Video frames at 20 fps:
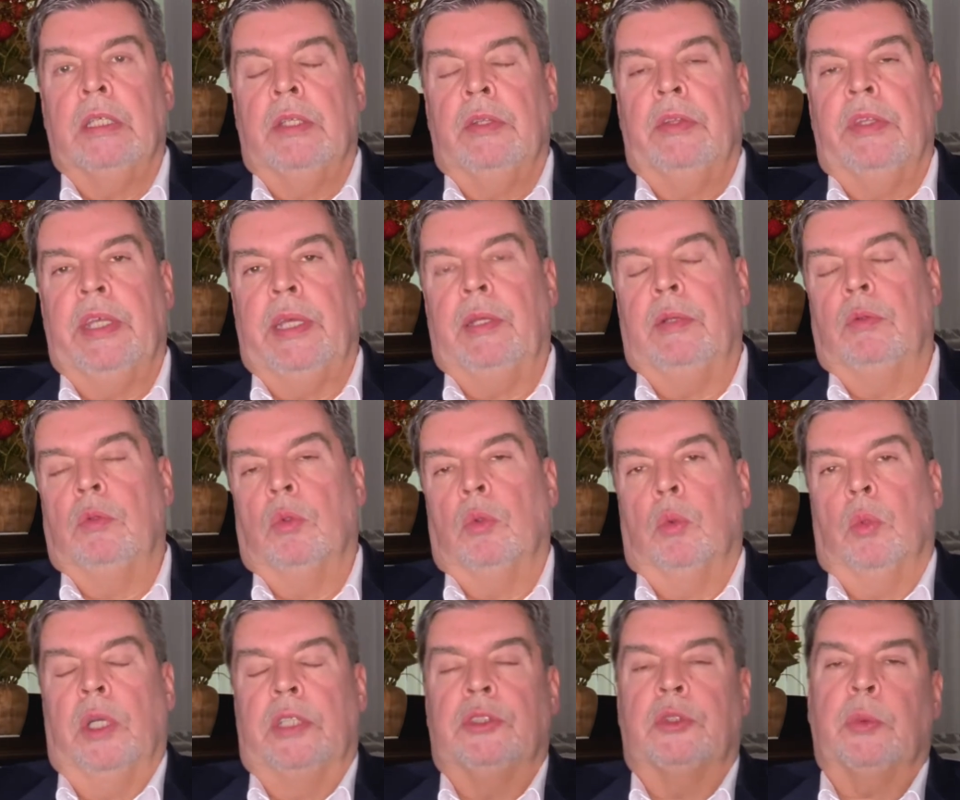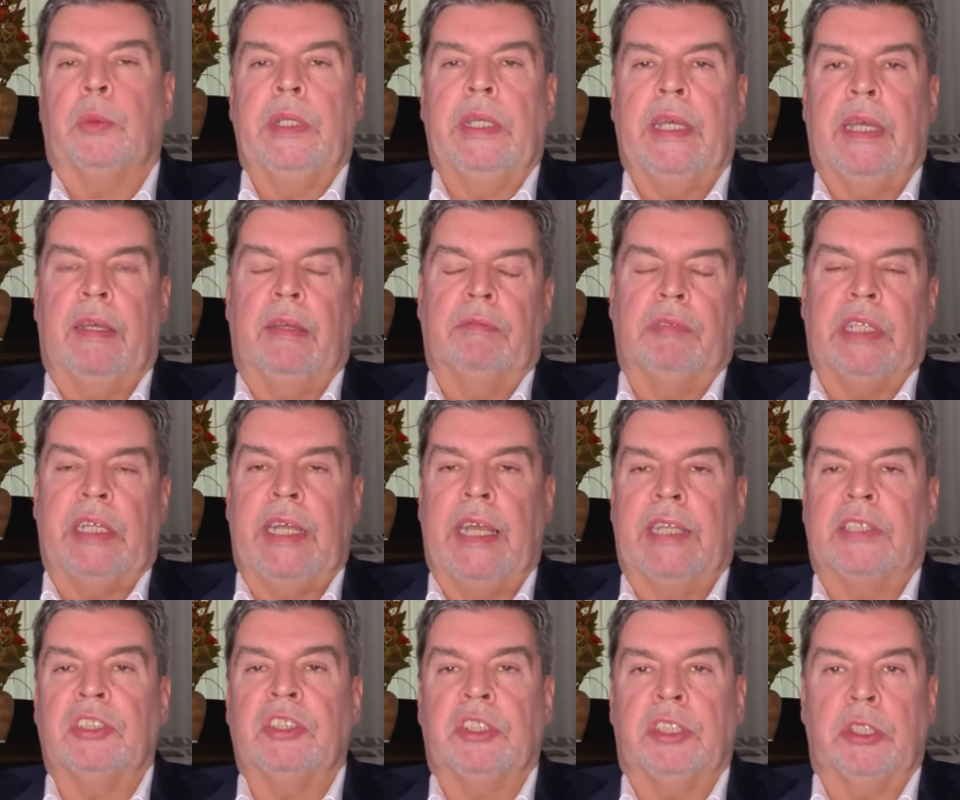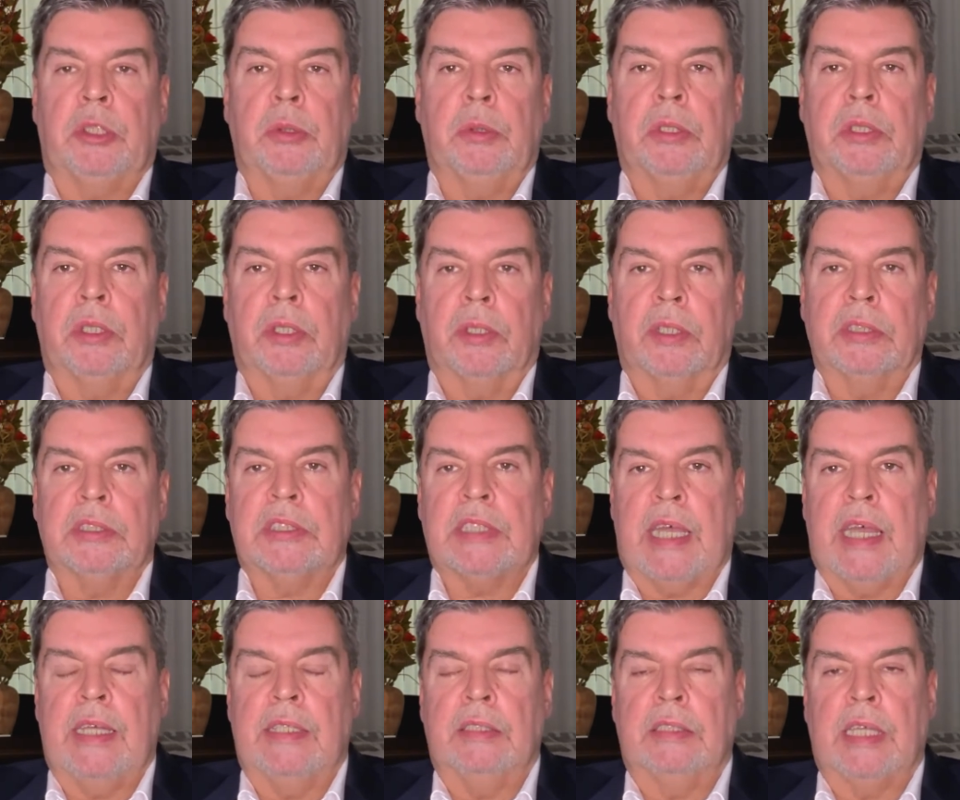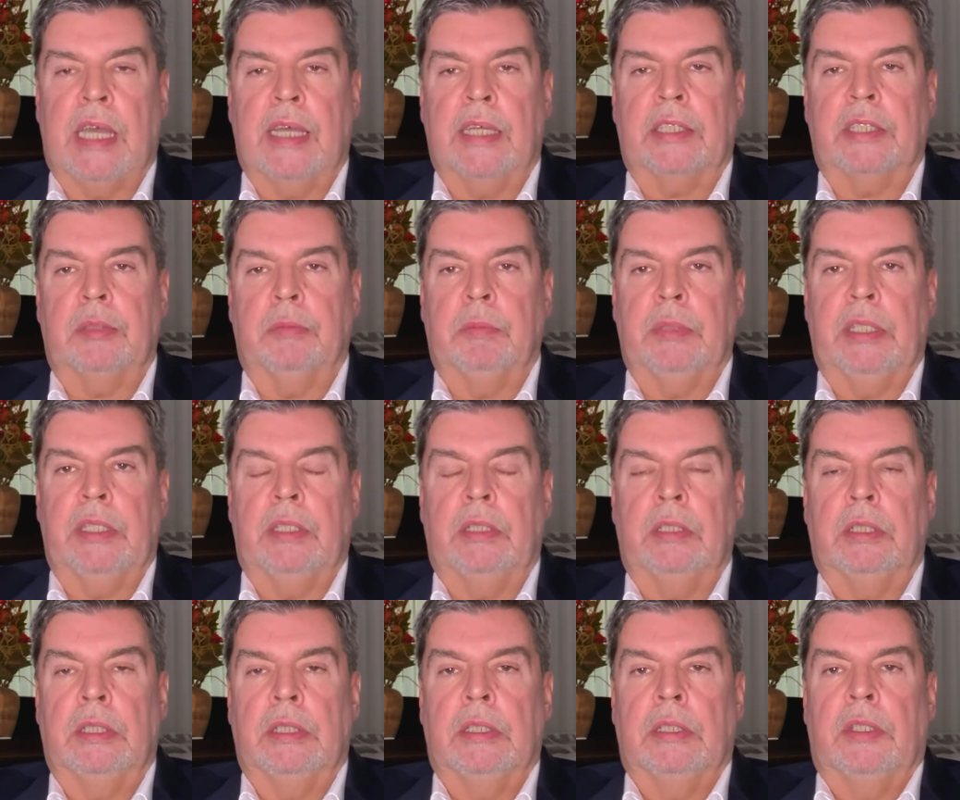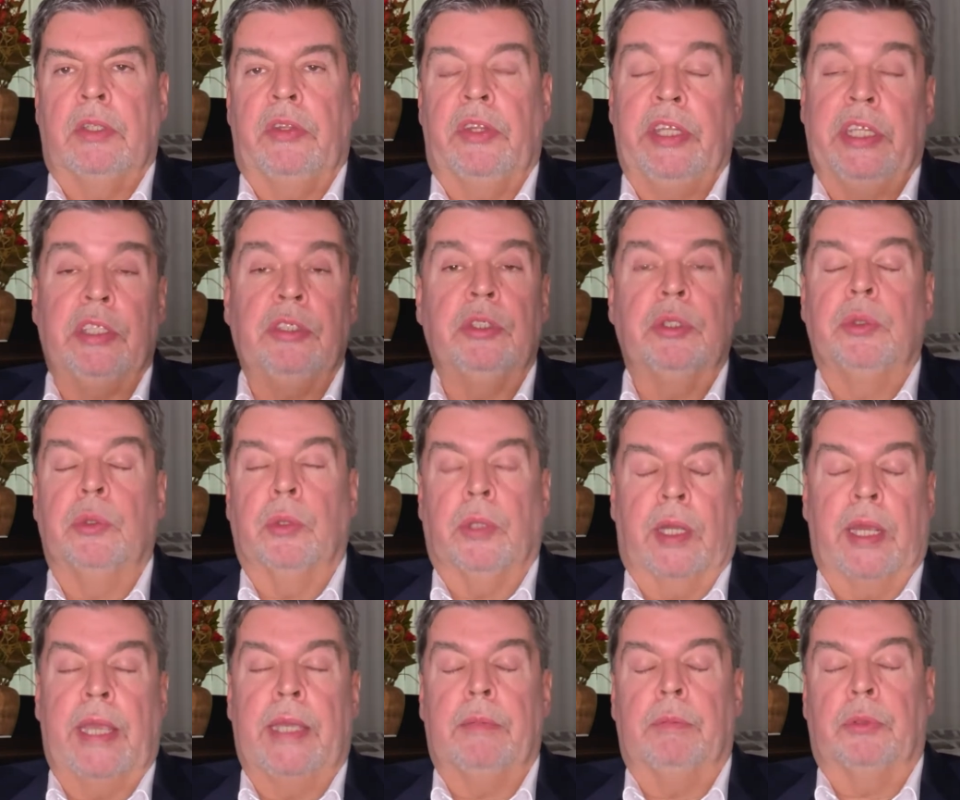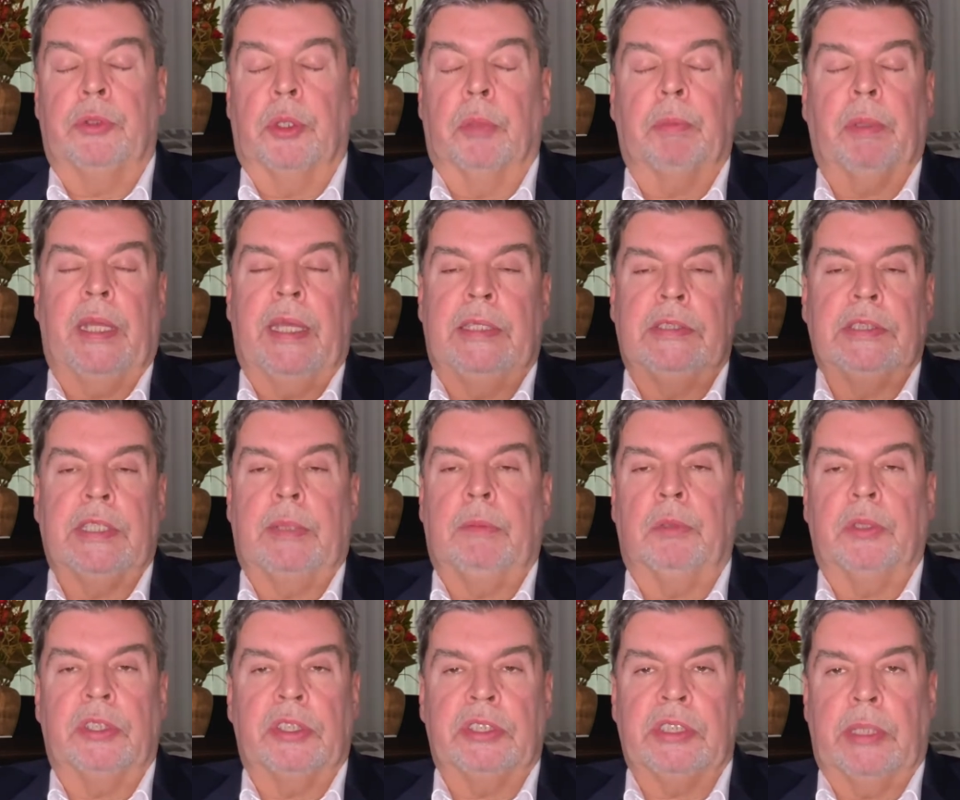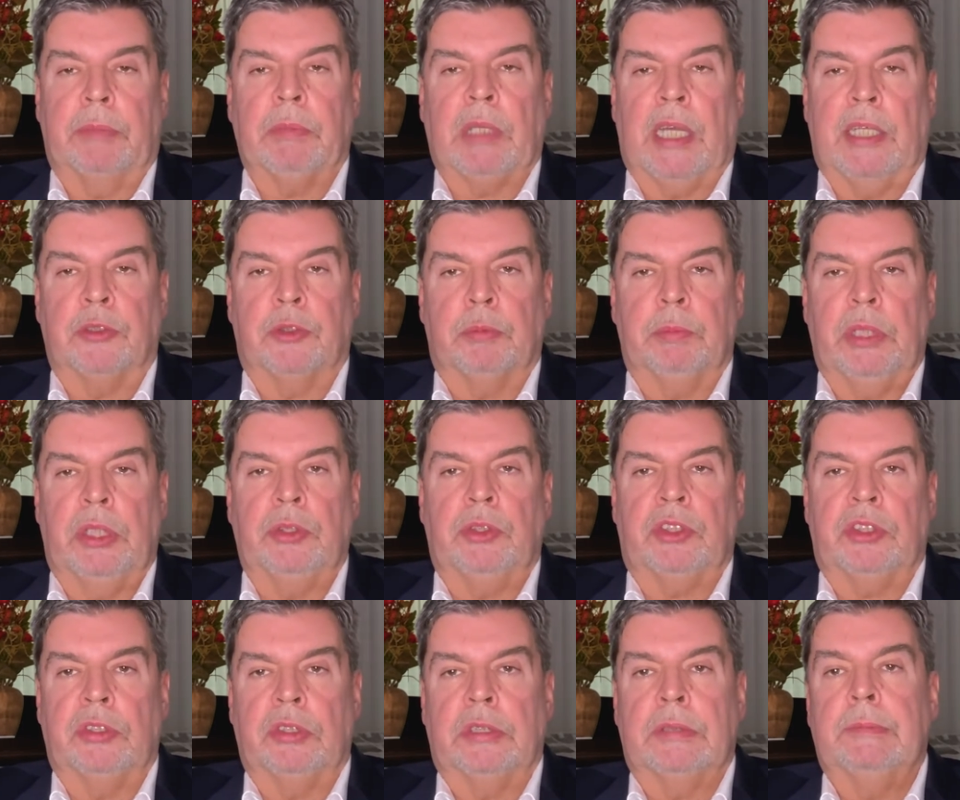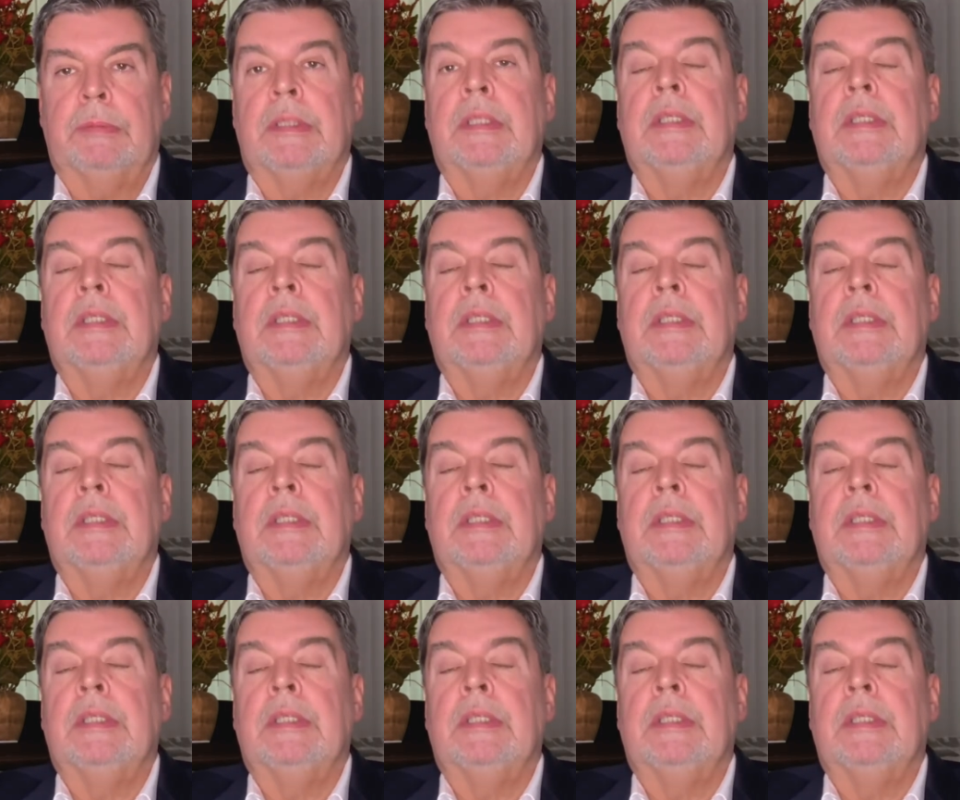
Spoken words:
Then once we have an executed or assigned document, then your plan's able to accept contributions.